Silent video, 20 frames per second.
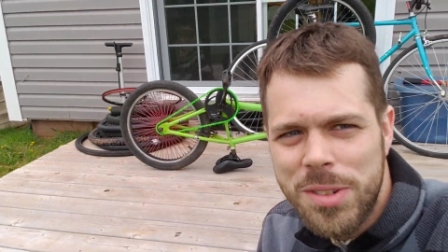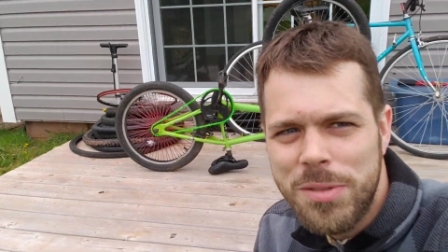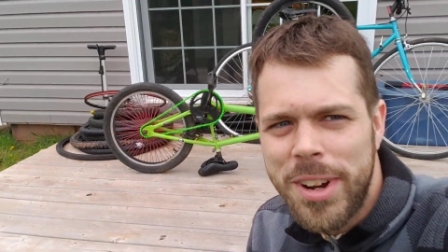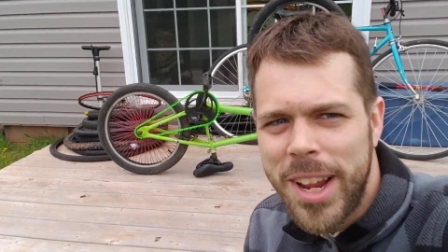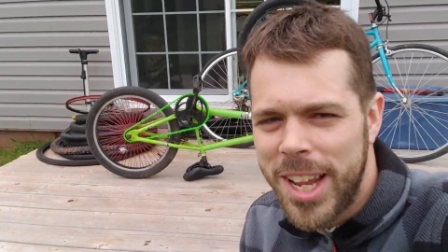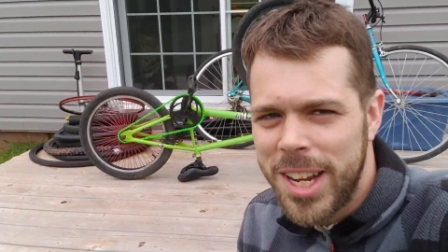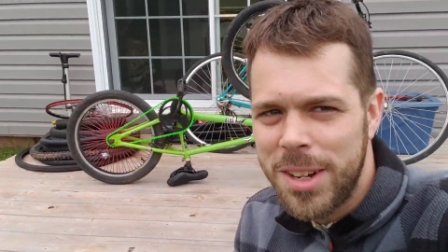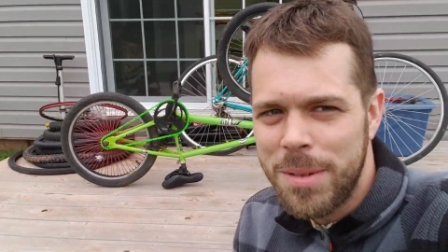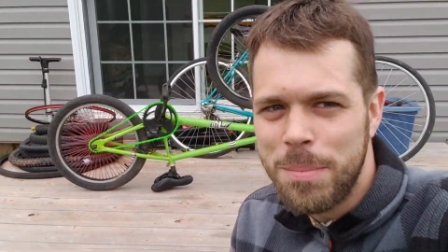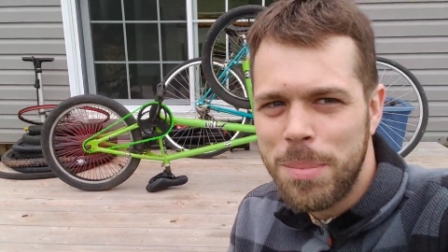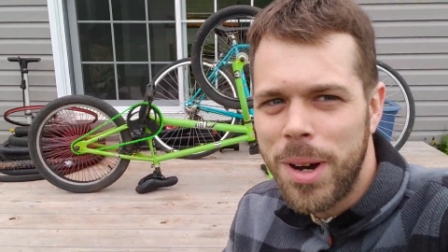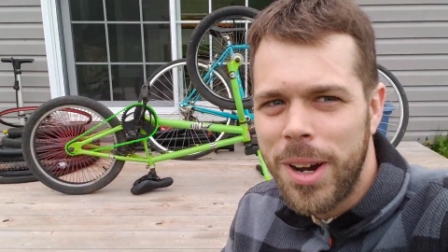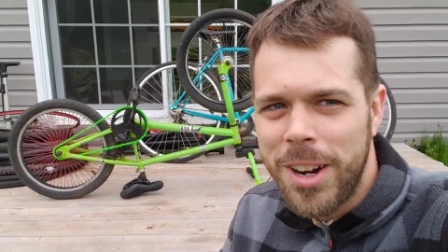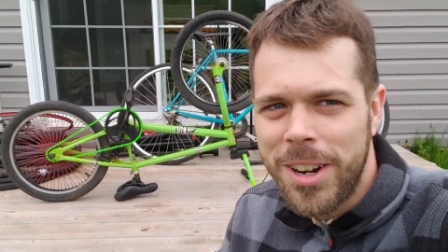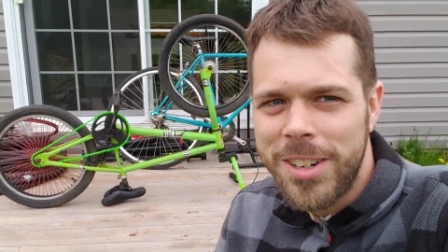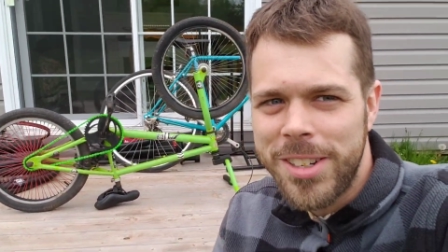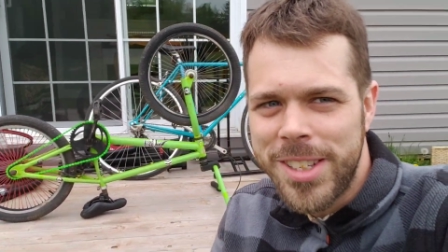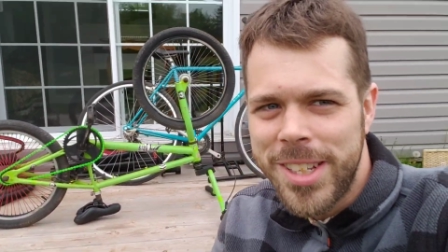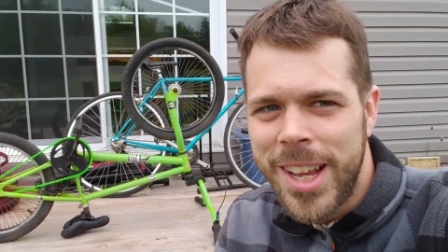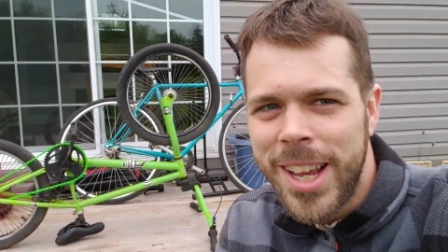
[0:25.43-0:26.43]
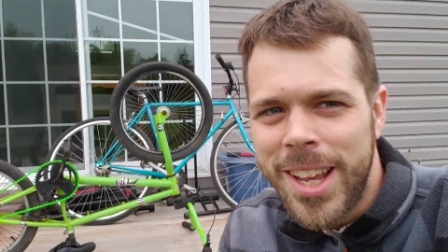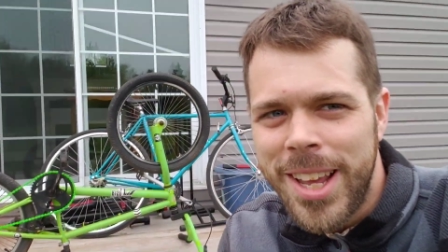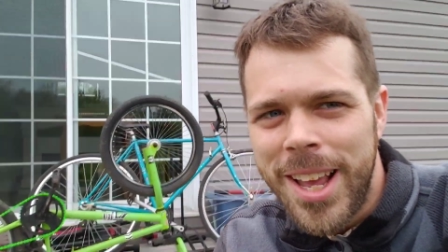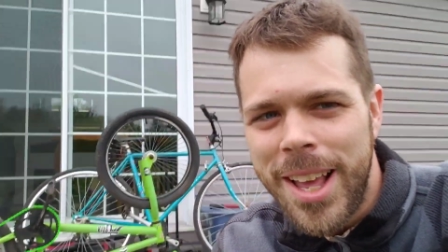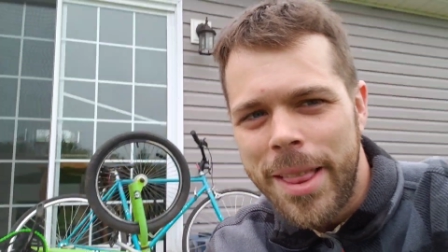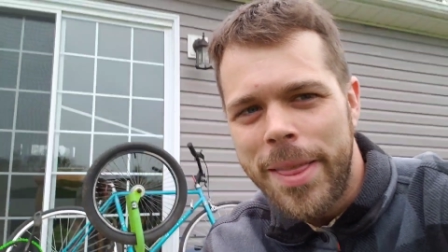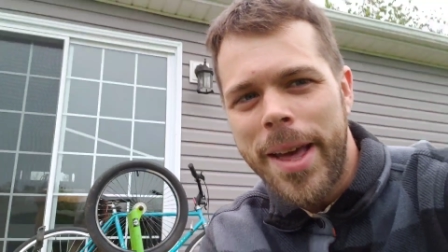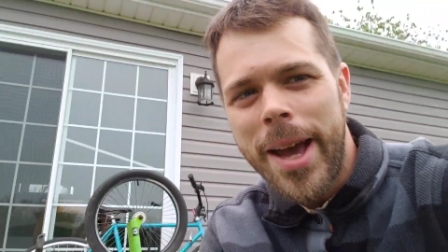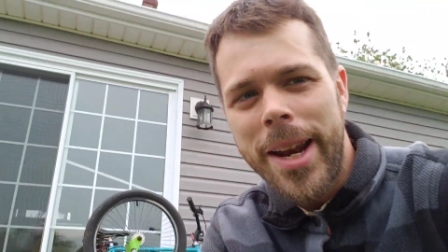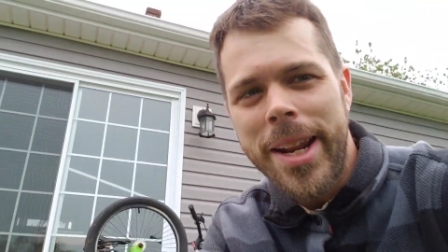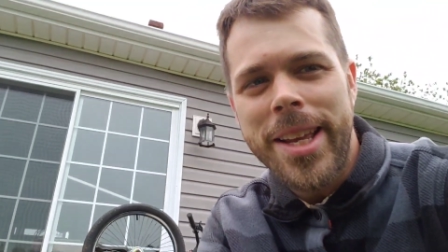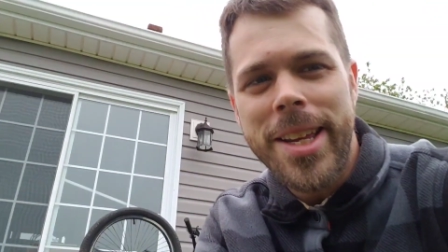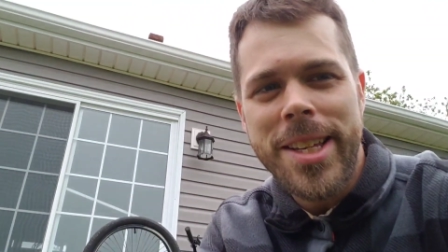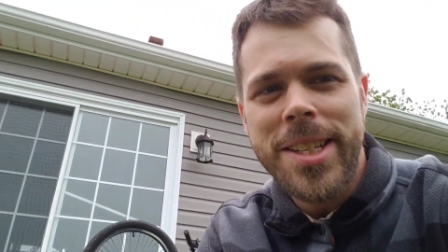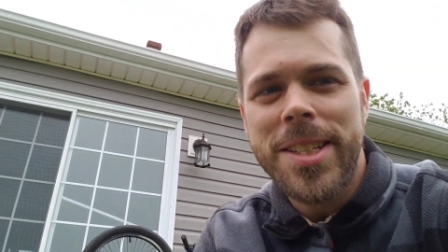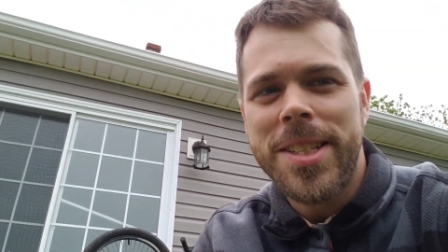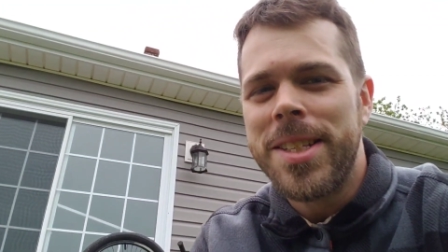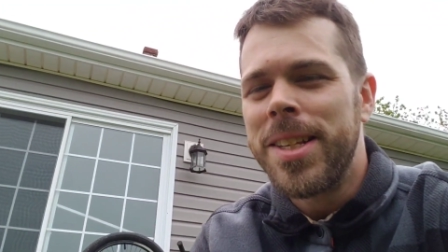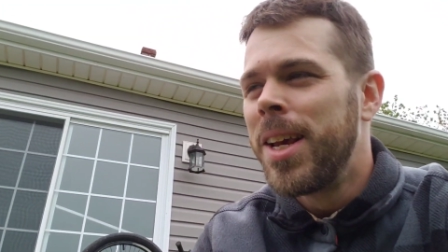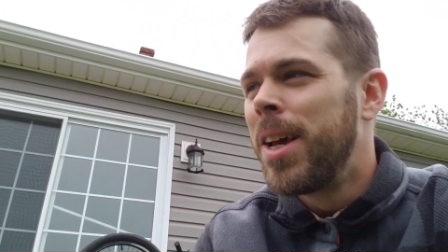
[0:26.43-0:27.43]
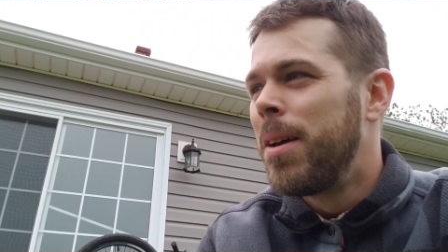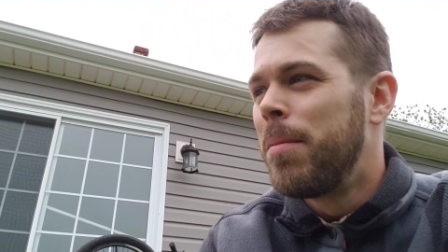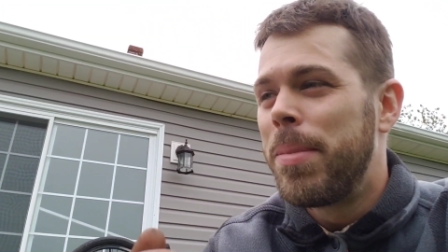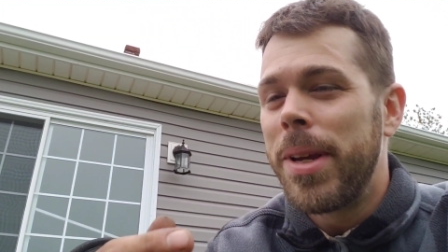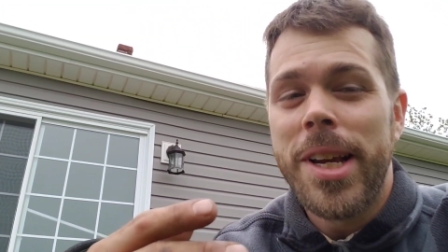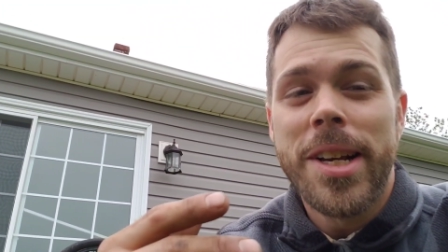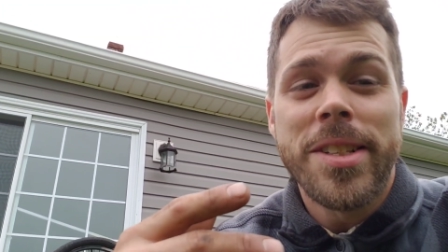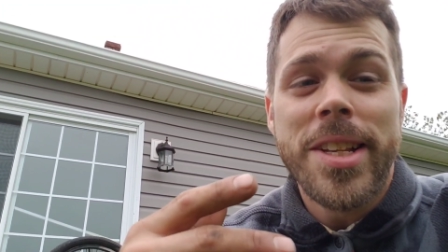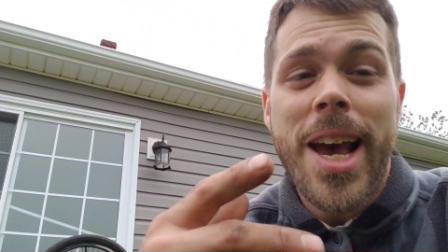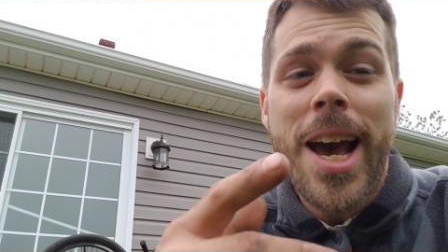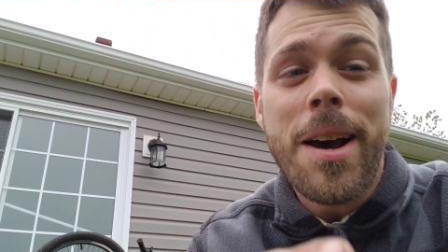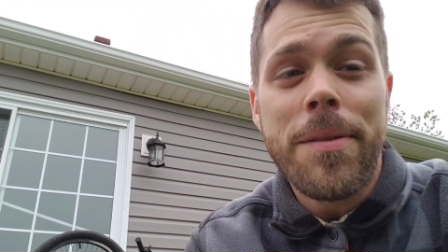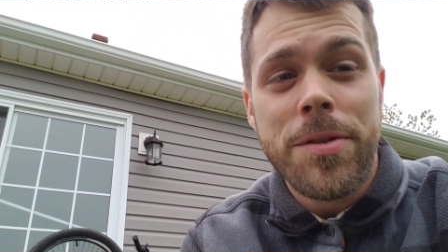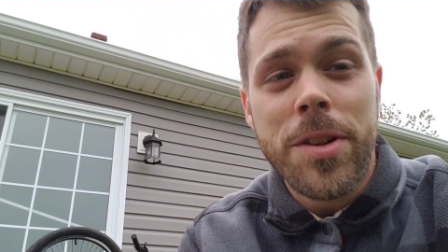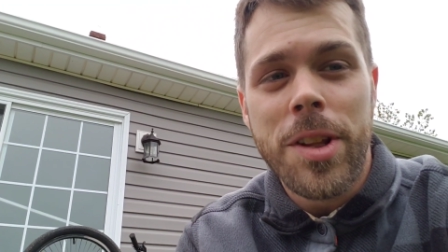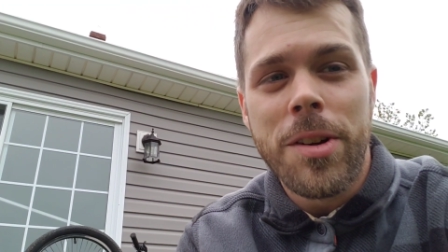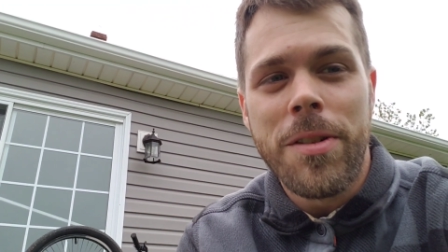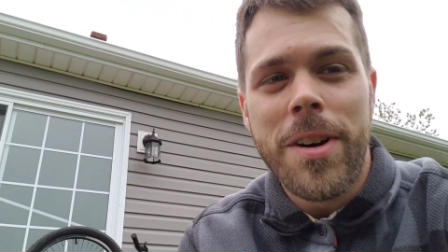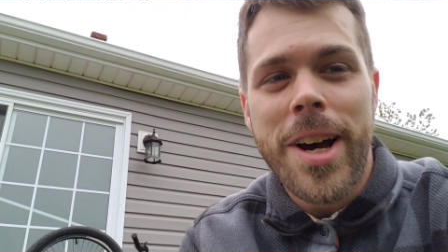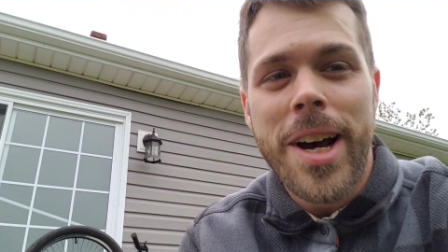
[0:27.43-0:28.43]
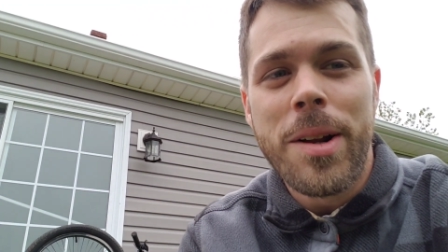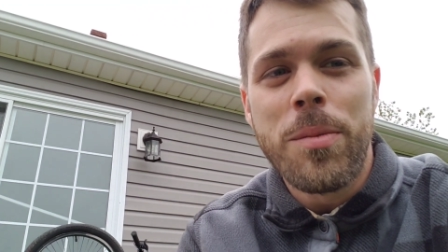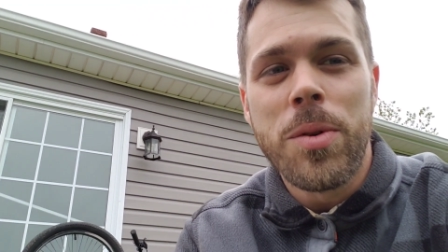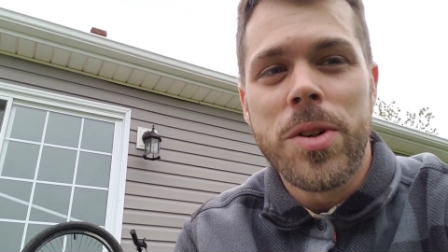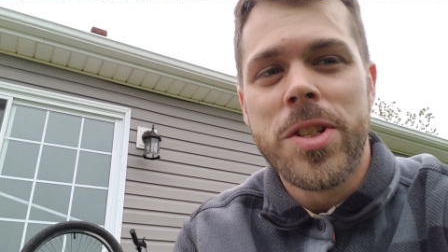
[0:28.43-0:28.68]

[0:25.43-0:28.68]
and random parts. That is because after the ride,